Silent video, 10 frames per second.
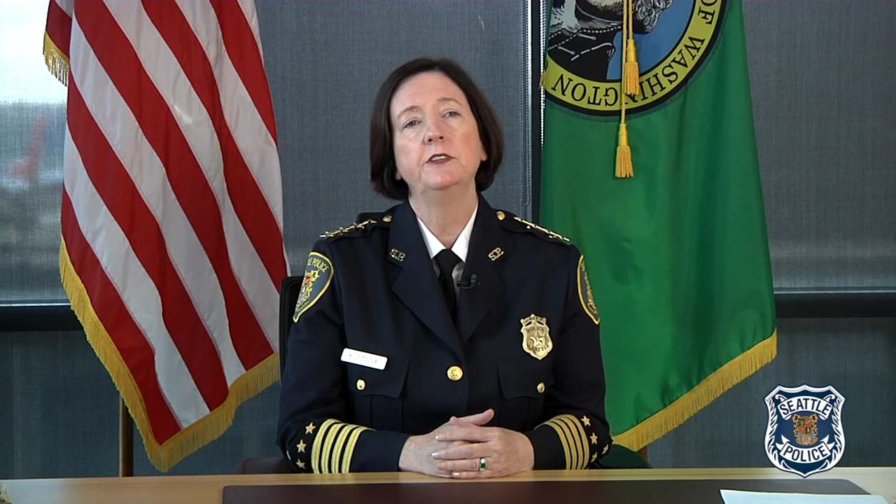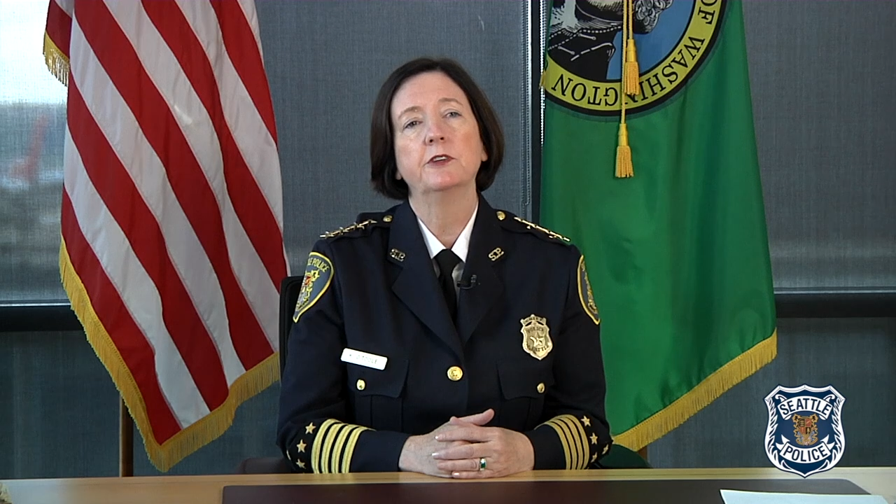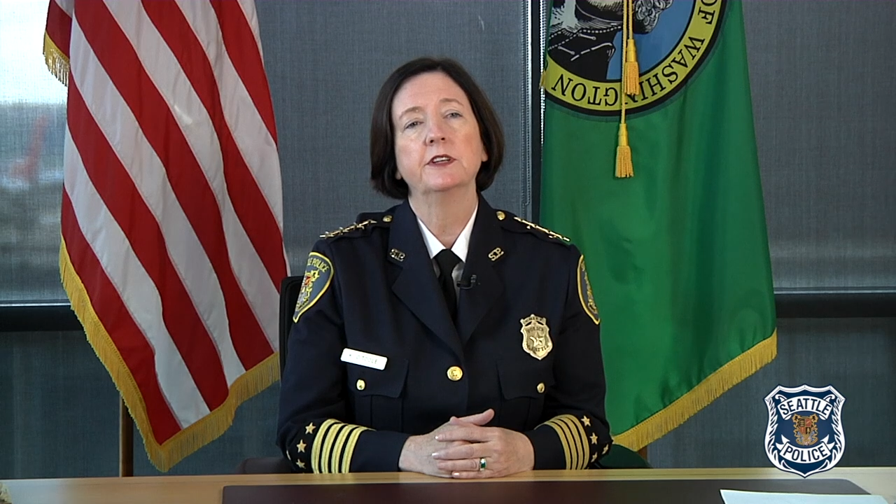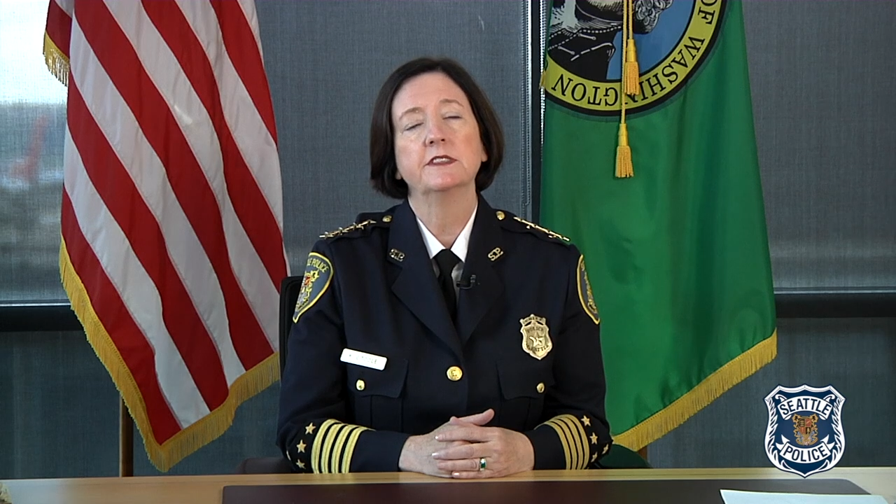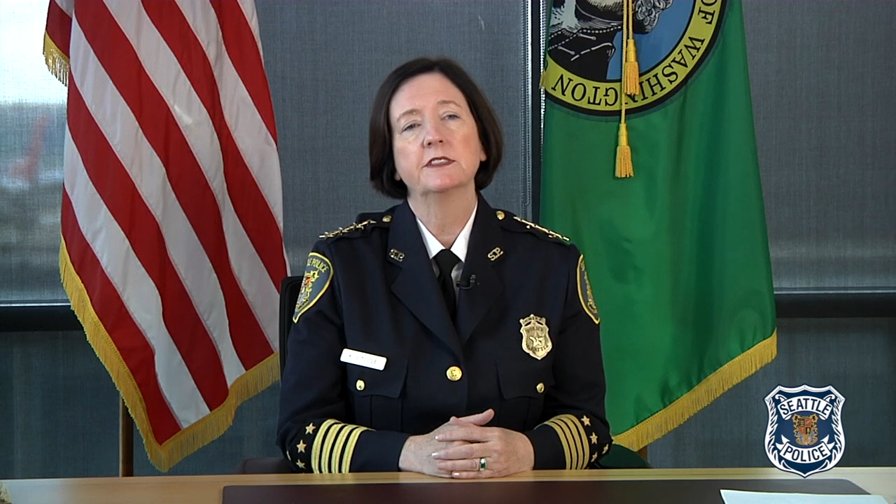
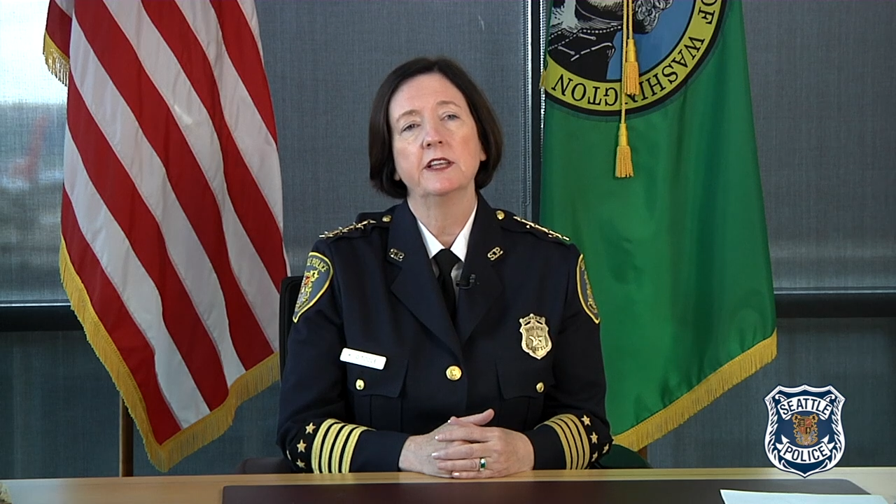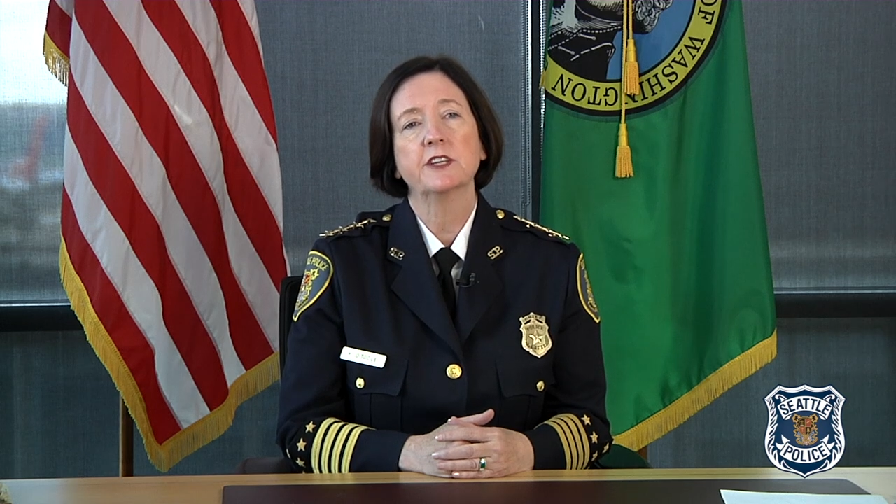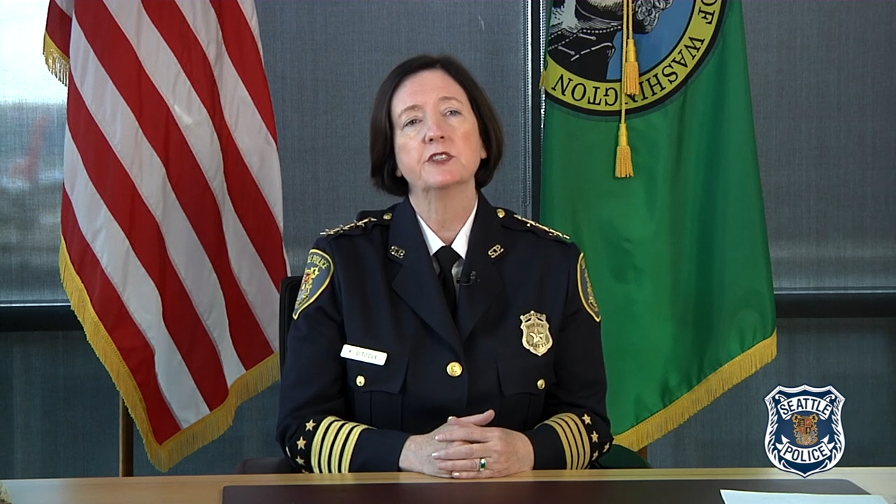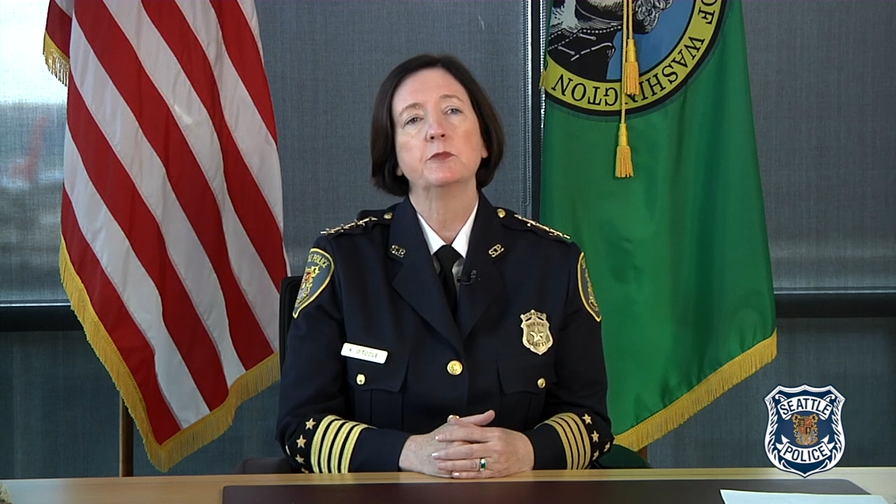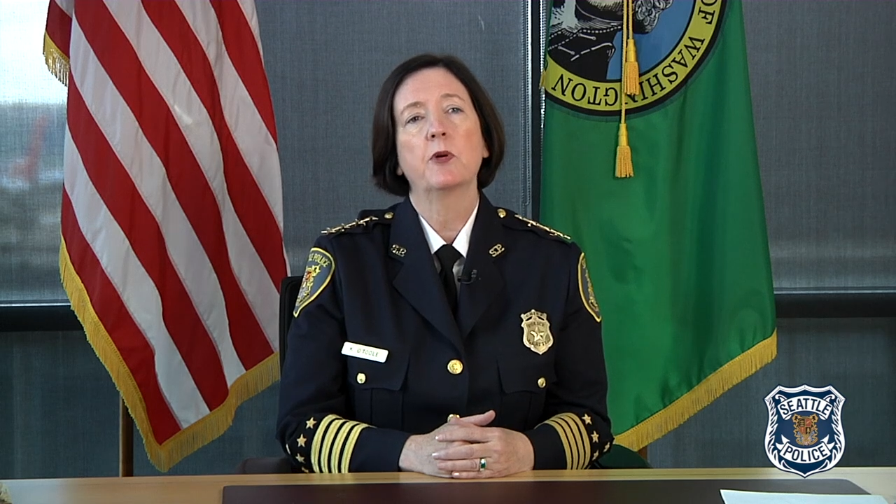during the
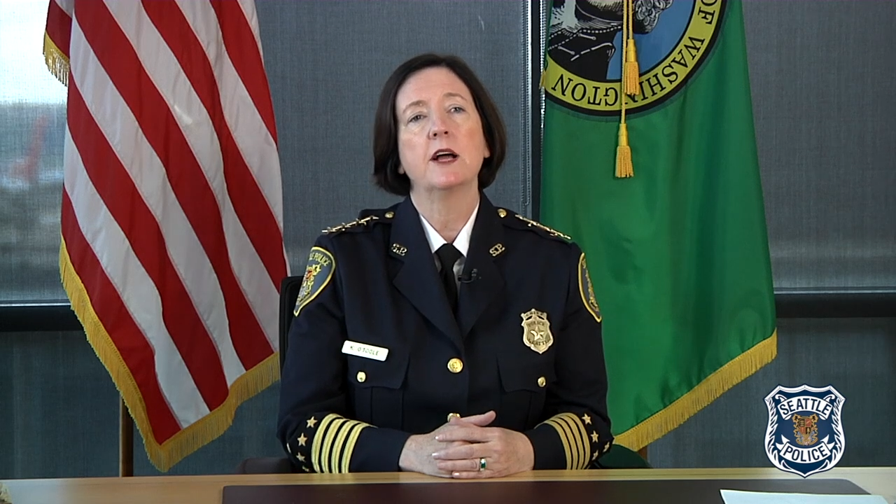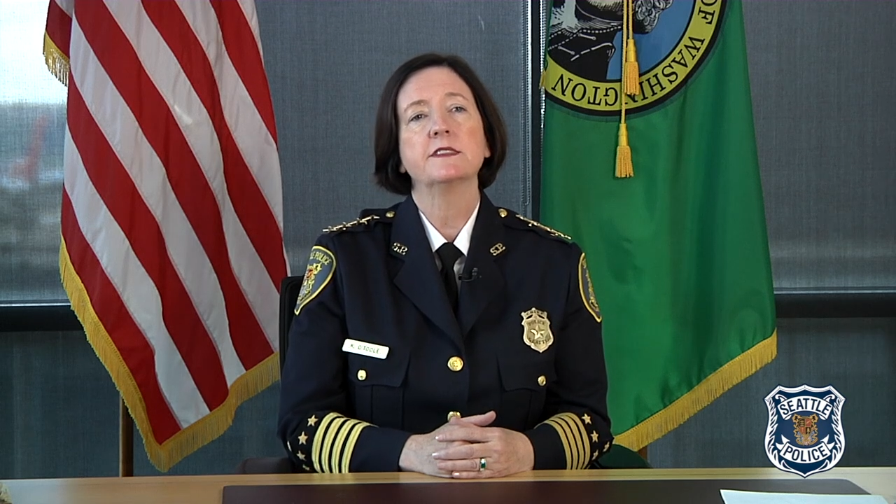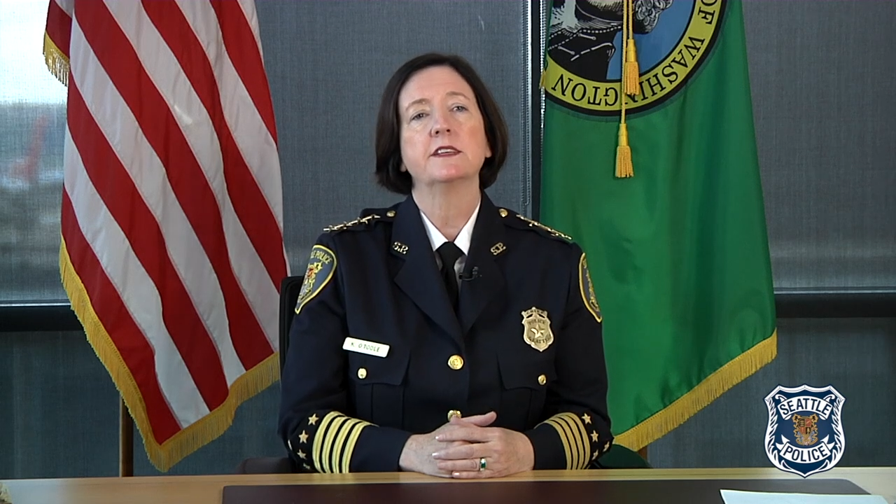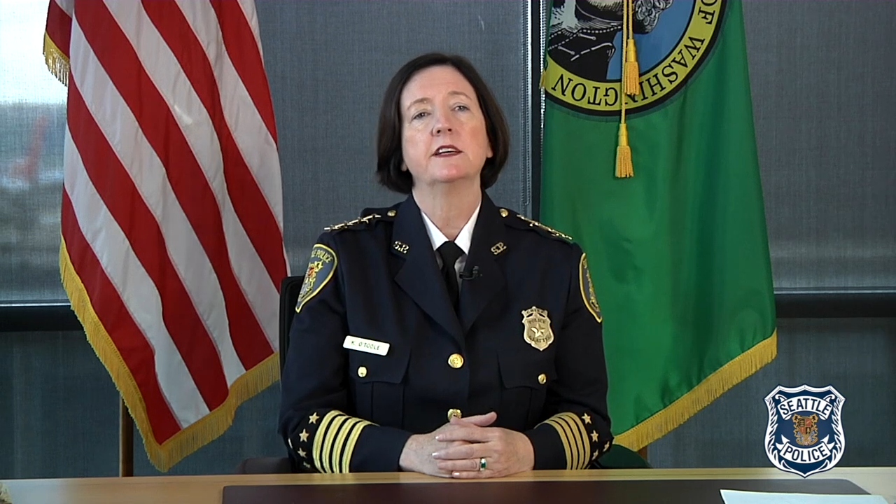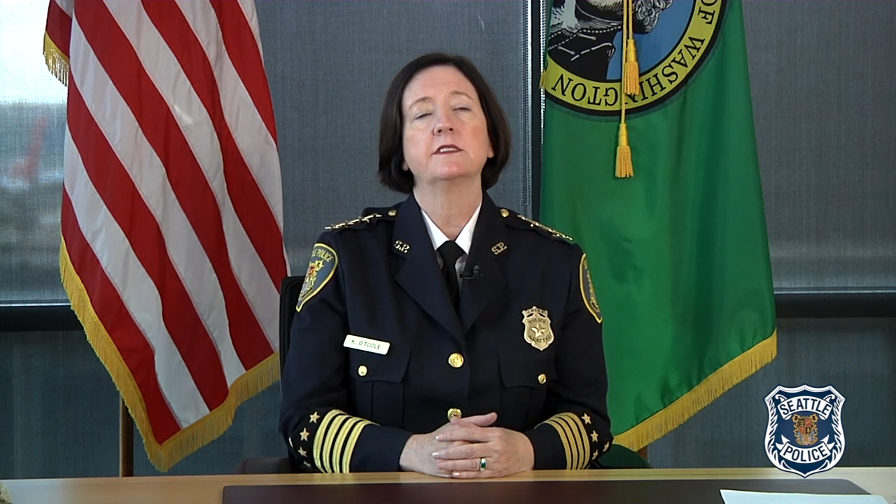selection
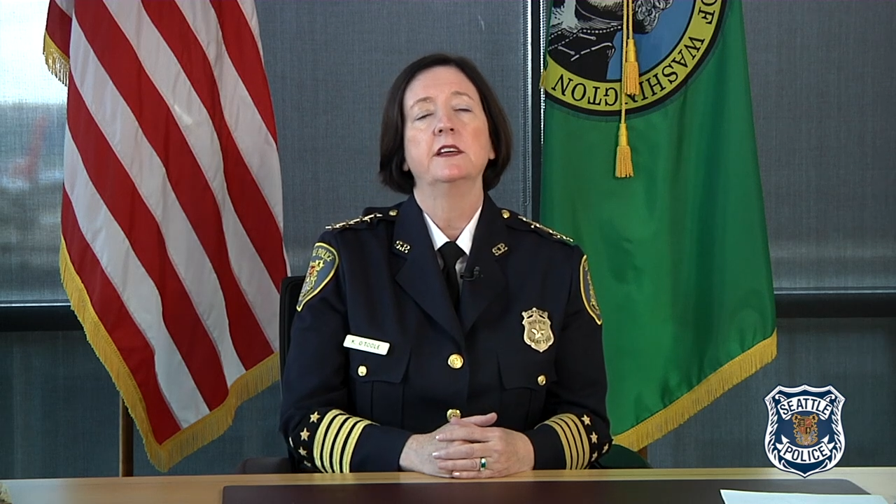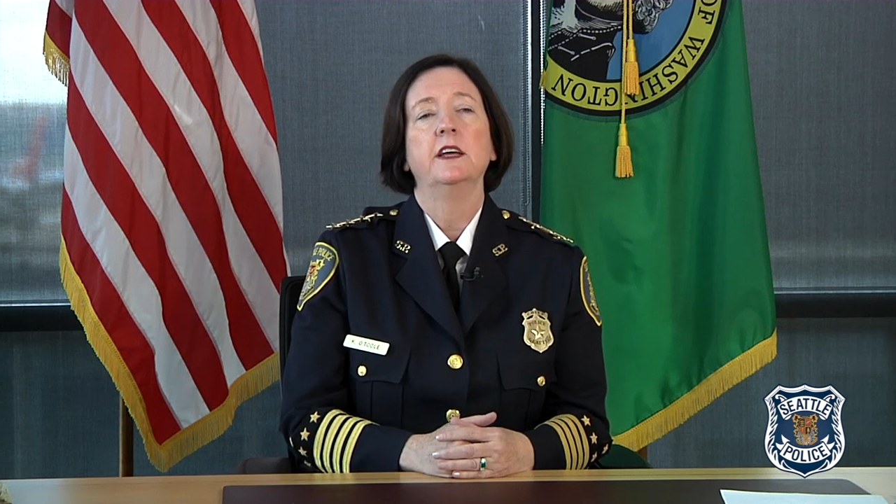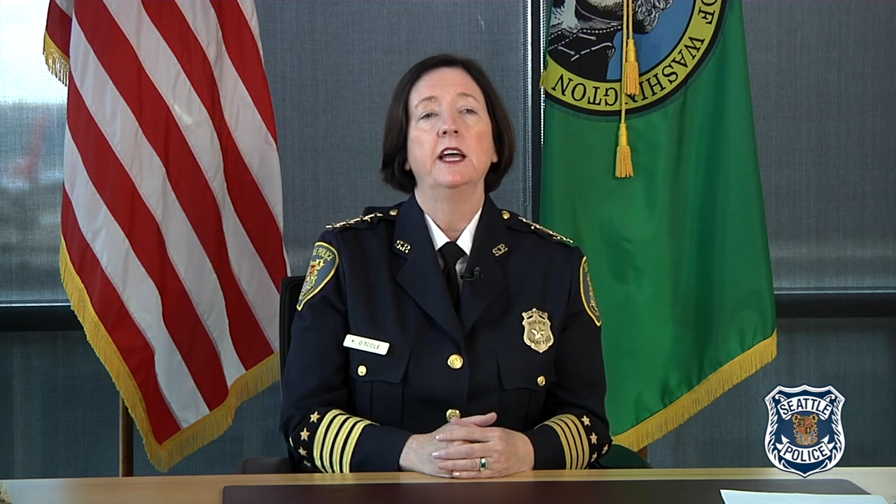process